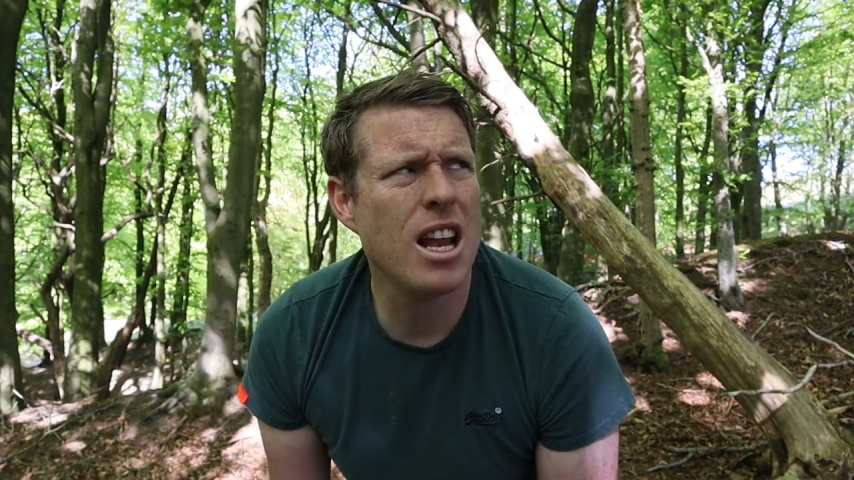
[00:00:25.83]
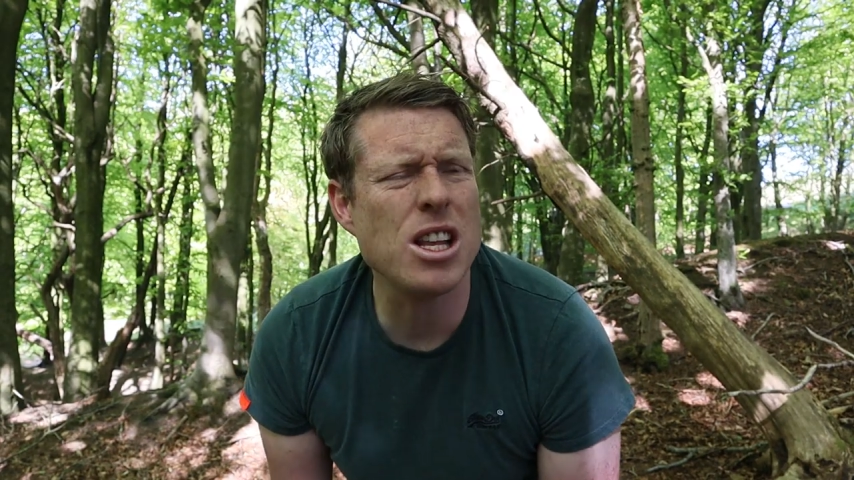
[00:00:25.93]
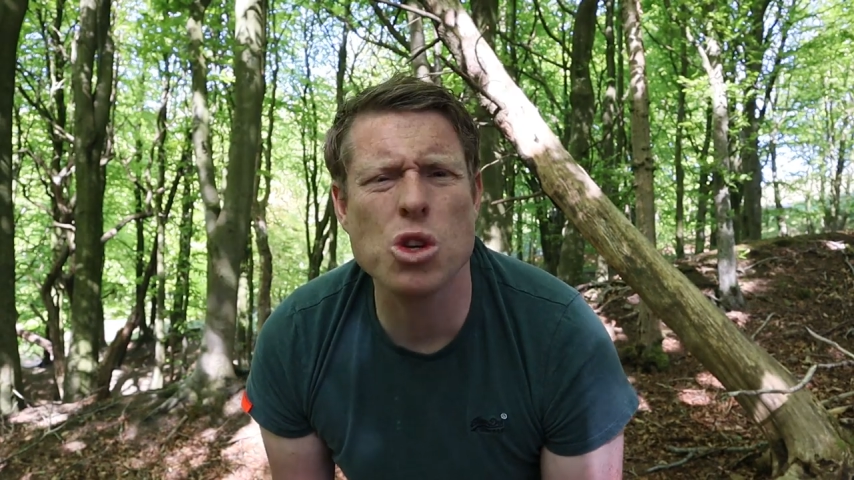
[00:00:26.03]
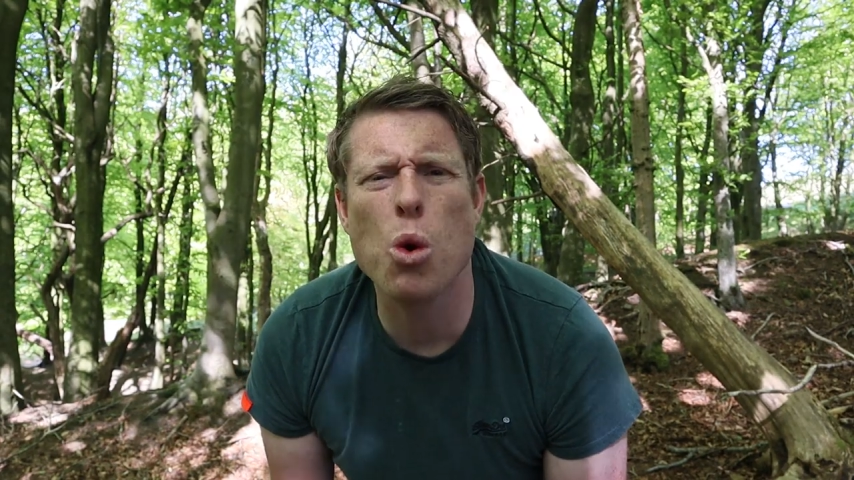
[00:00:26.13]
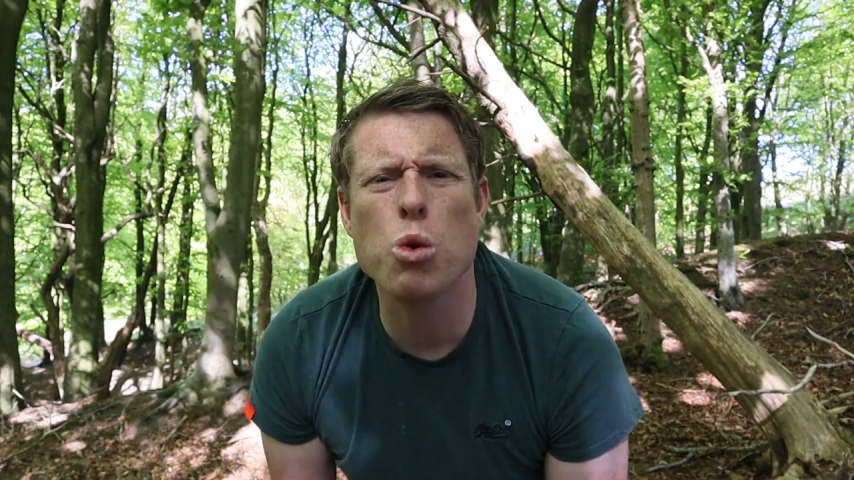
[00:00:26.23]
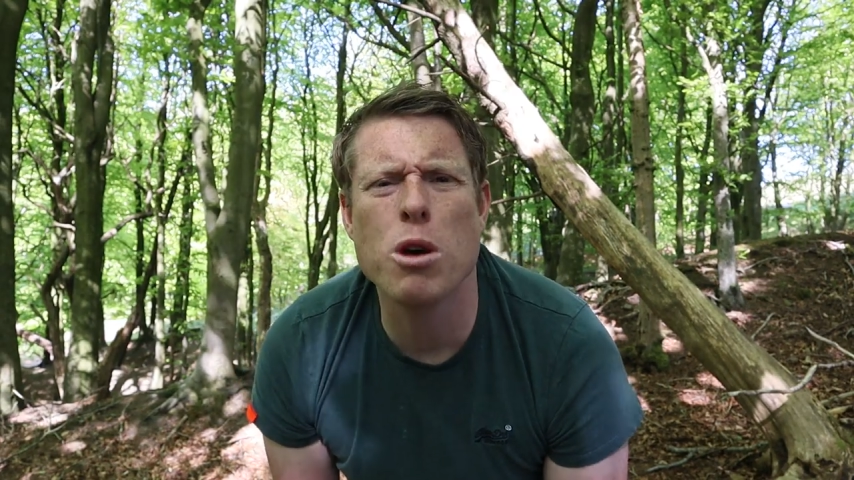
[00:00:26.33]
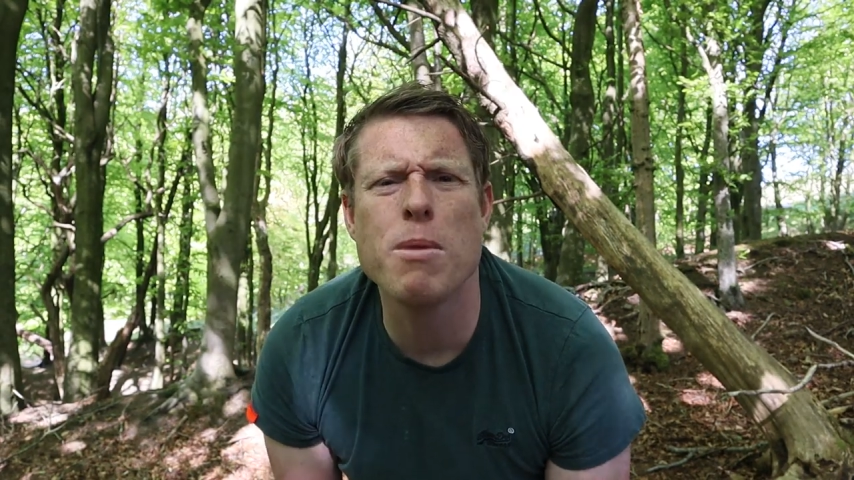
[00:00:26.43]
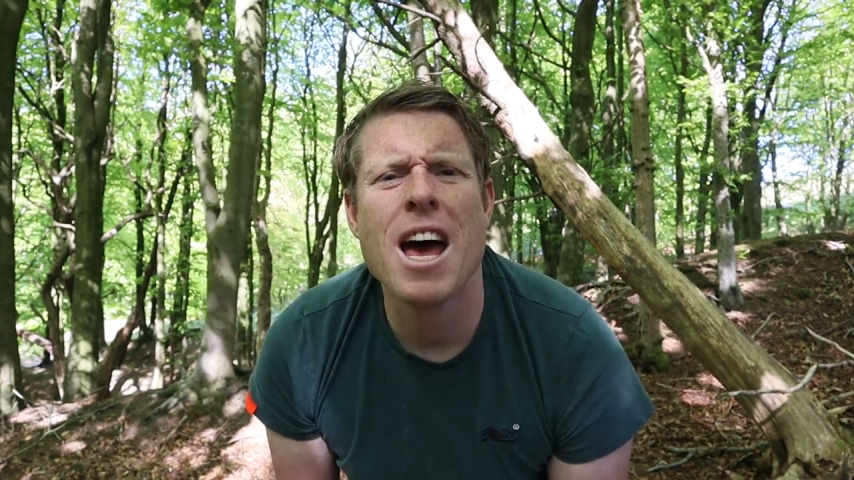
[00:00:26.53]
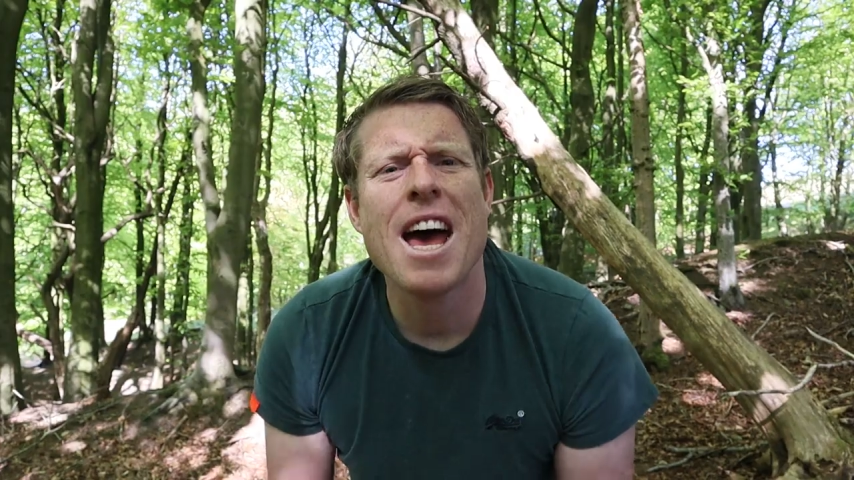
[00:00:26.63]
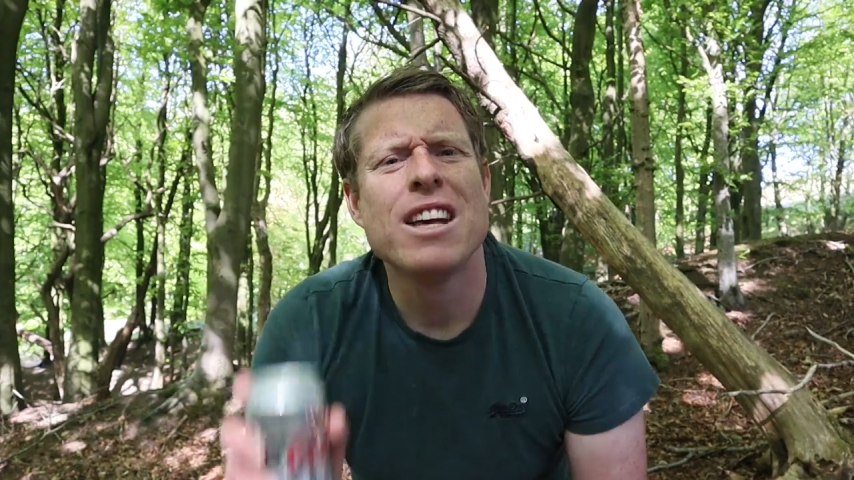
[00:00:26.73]
Let's call
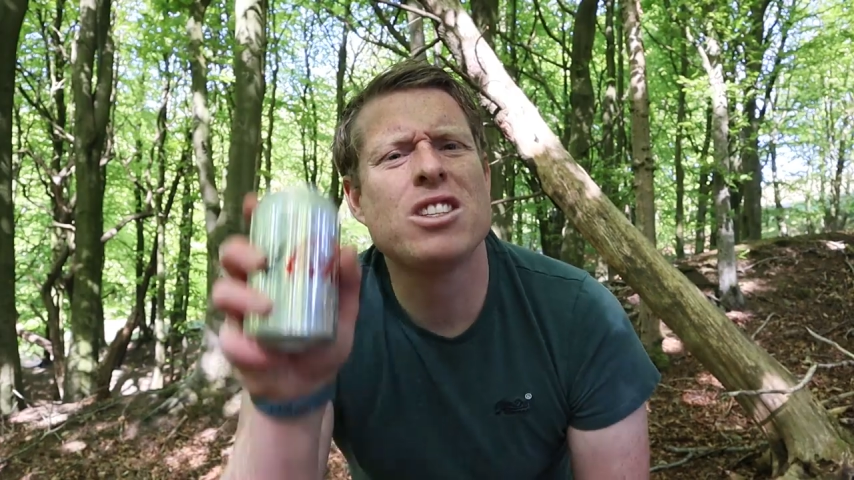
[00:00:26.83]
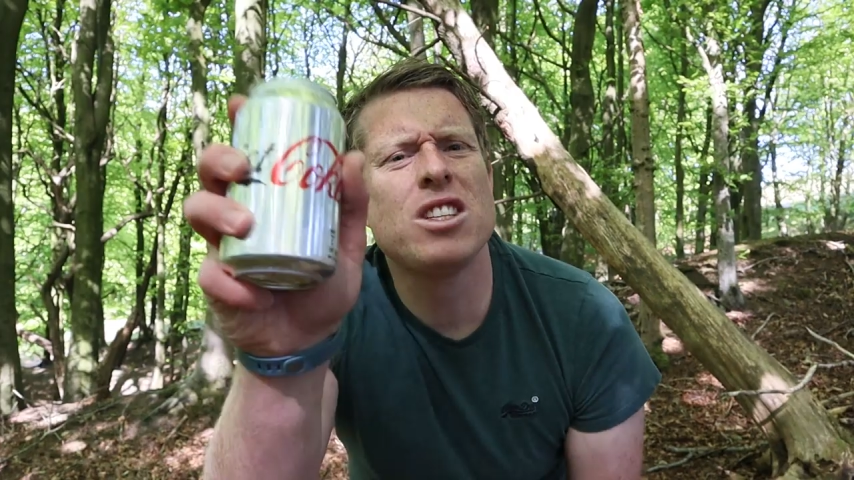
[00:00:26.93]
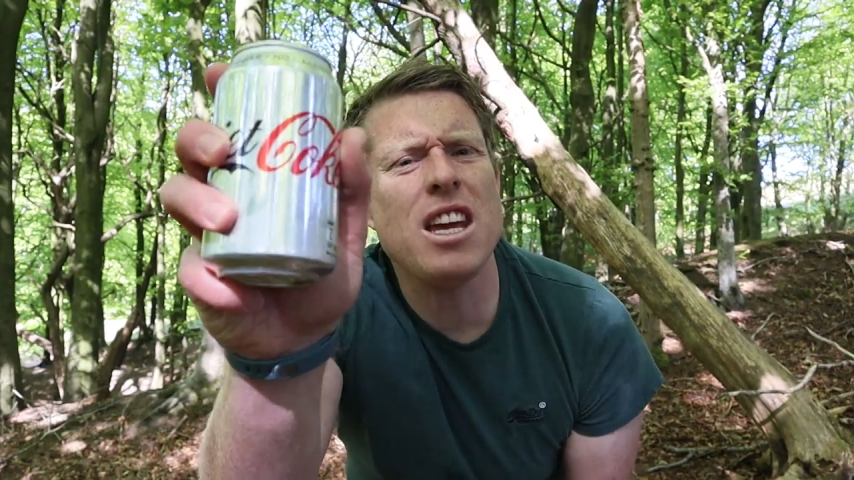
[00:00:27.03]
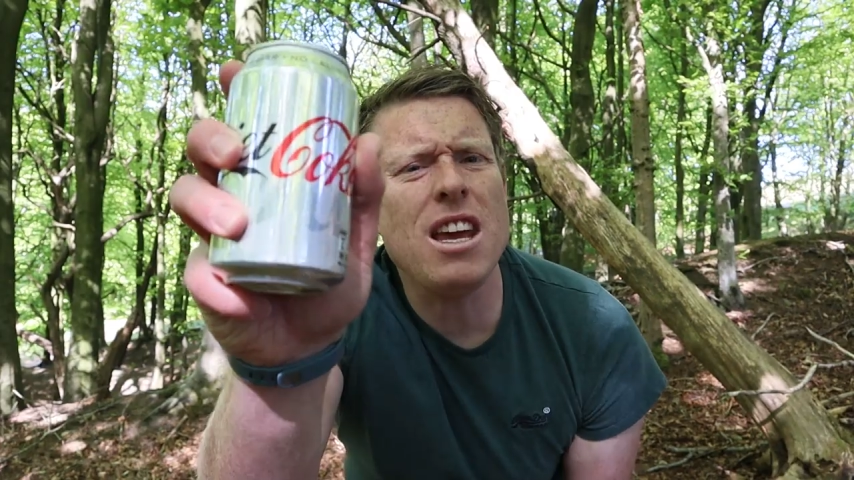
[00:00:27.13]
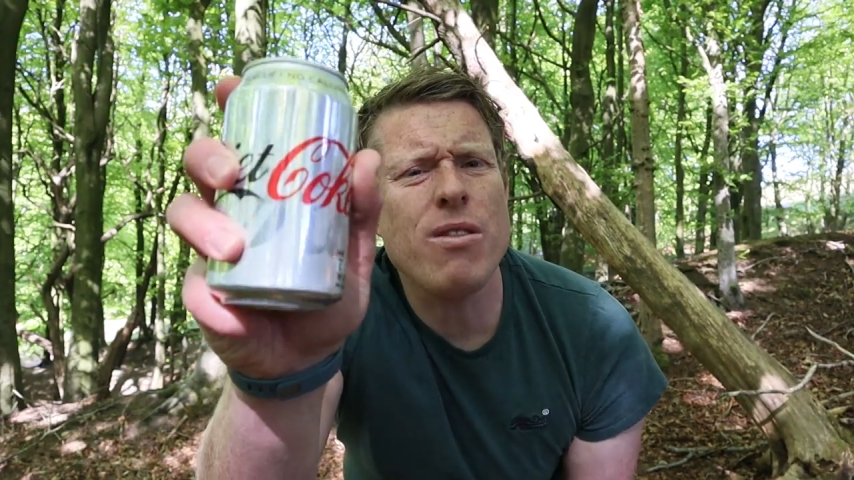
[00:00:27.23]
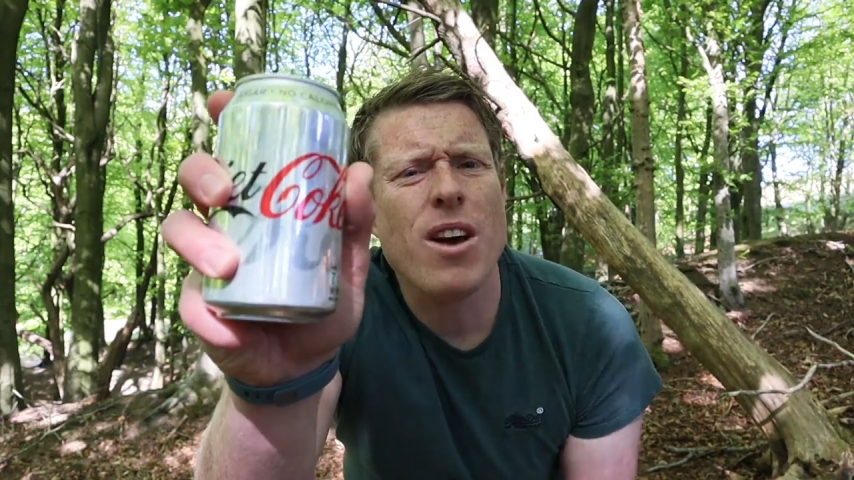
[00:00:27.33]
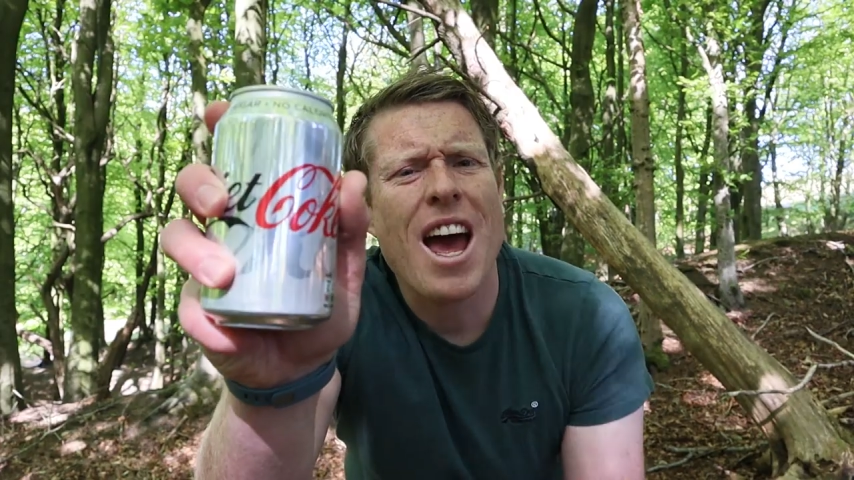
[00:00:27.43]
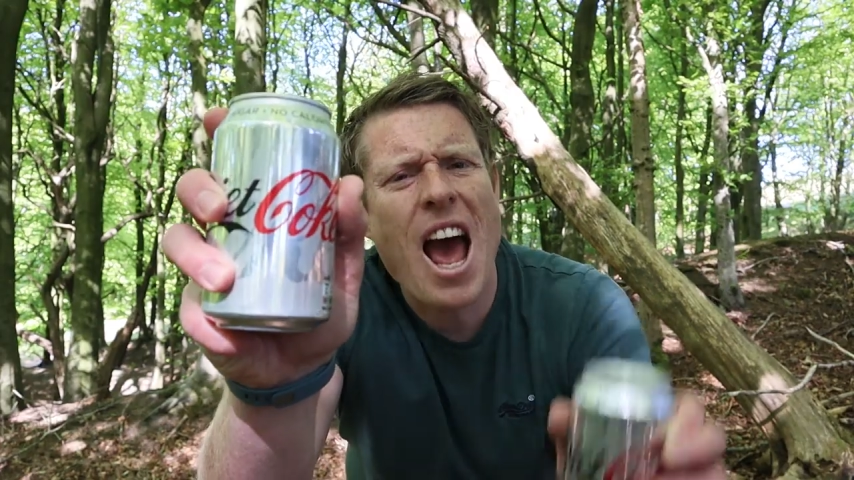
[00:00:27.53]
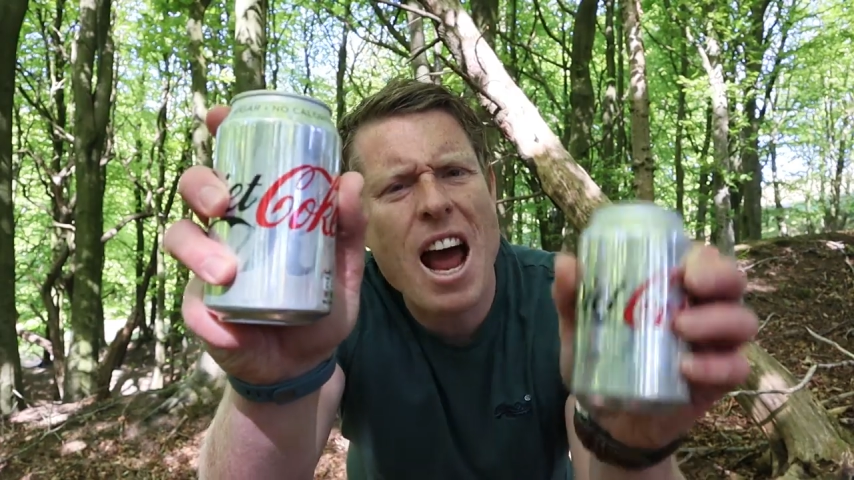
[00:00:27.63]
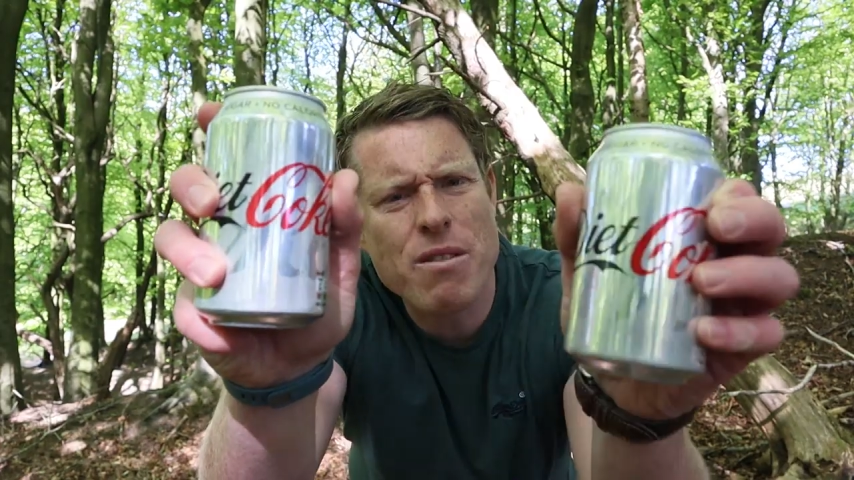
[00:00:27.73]
them Steve
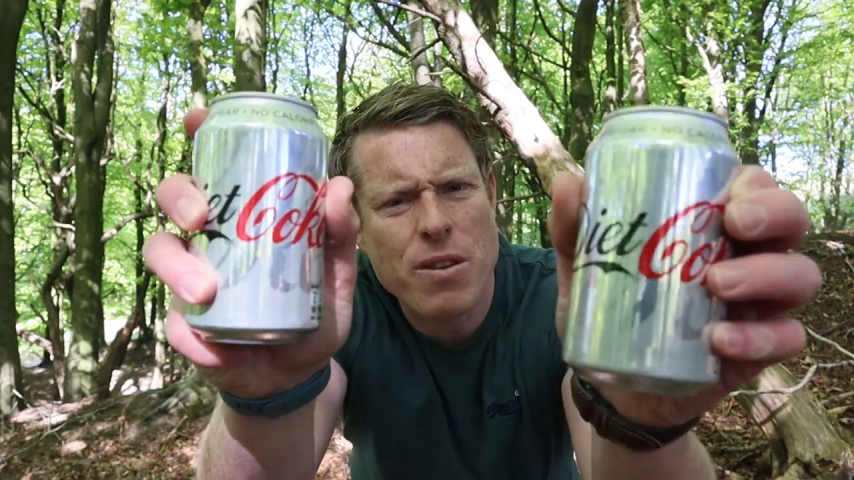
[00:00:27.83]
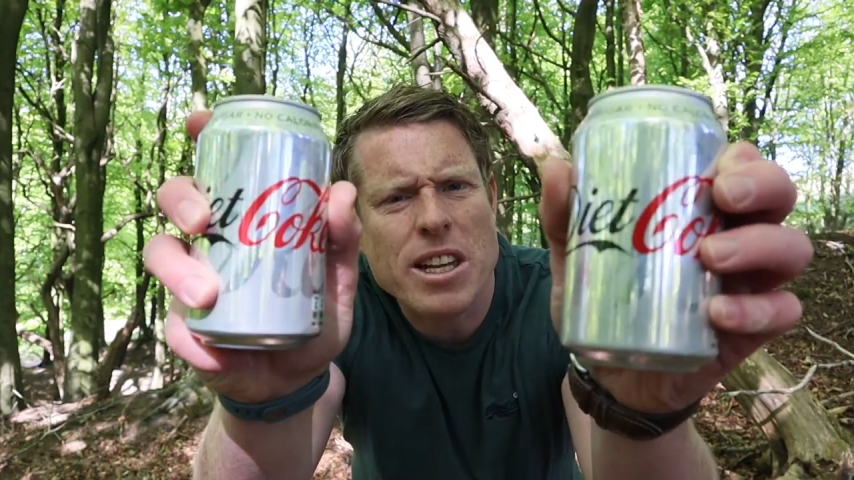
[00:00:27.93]
and